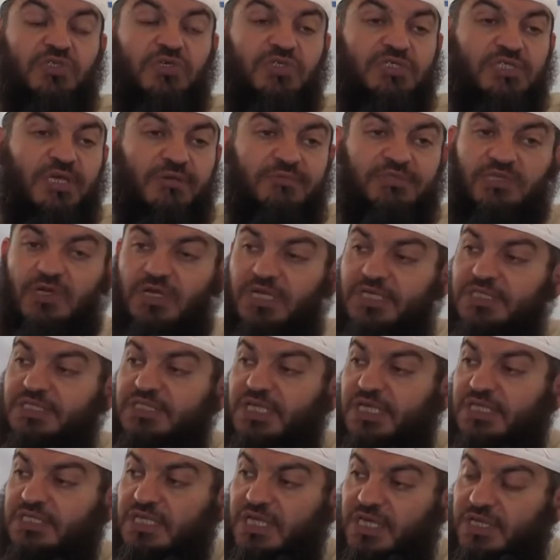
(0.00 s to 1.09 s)
So some scholars
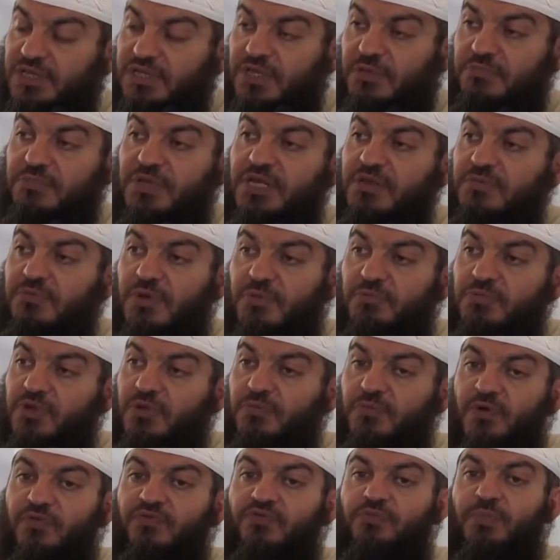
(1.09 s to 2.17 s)
said the minimum
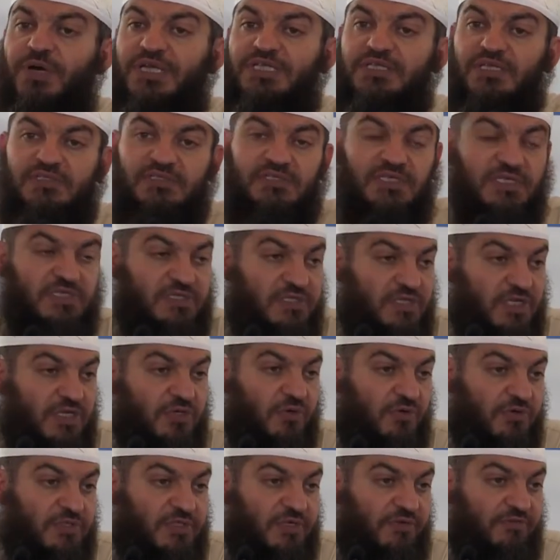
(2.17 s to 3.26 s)
number of battles 16
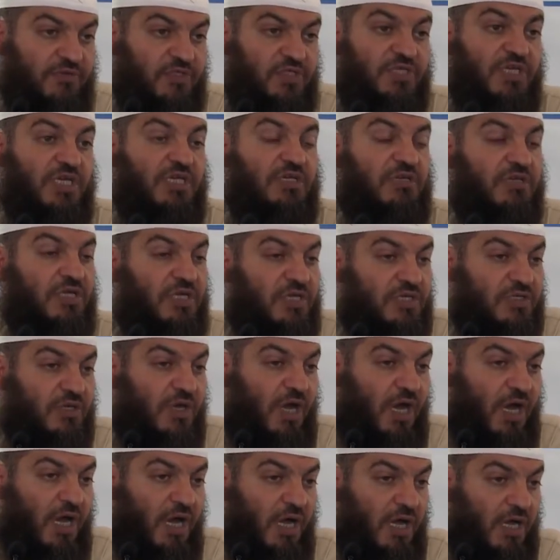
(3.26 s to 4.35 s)
or 17.
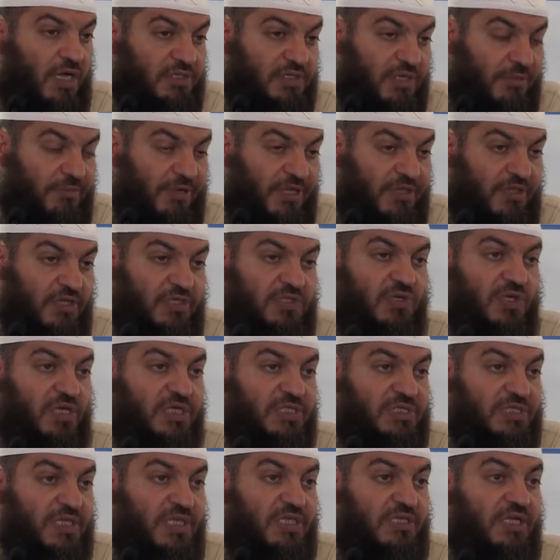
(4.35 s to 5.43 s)
Some other
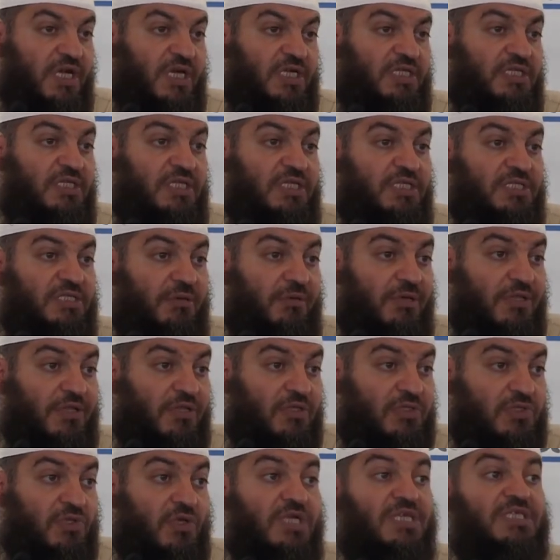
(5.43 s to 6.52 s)
scholars said 19. Some
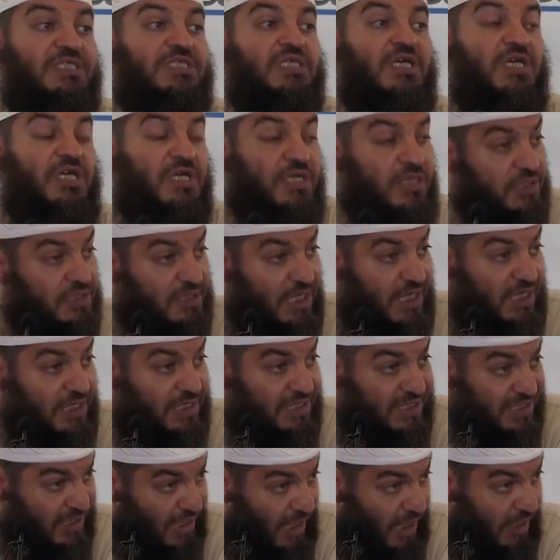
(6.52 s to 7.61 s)
other scholars
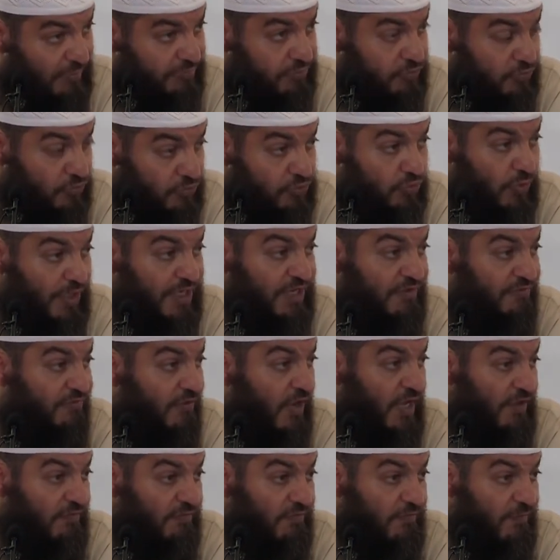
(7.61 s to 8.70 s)
said up to
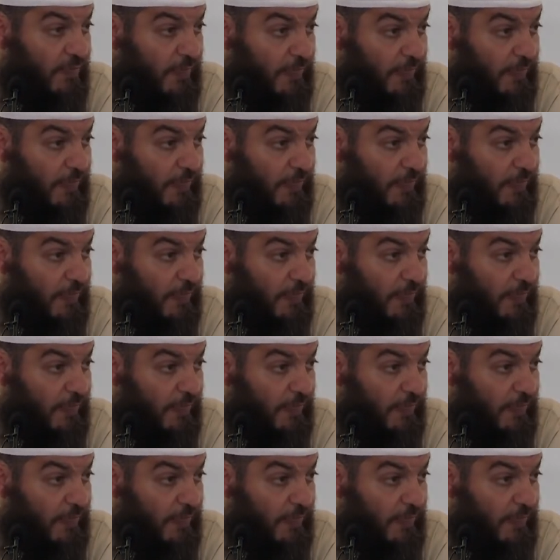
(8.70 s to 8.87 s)
25.